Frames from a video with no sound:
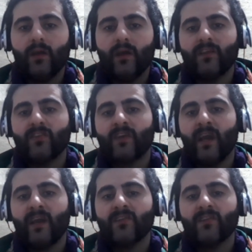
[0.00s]
In this
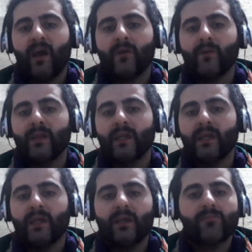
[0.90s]
case, I
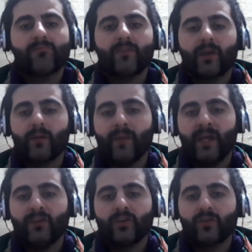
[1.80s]
really
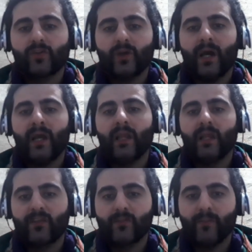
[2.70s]
recommend you try
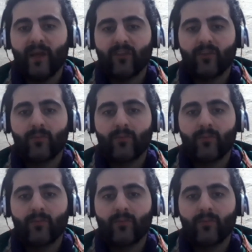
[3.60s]
Linux Mint.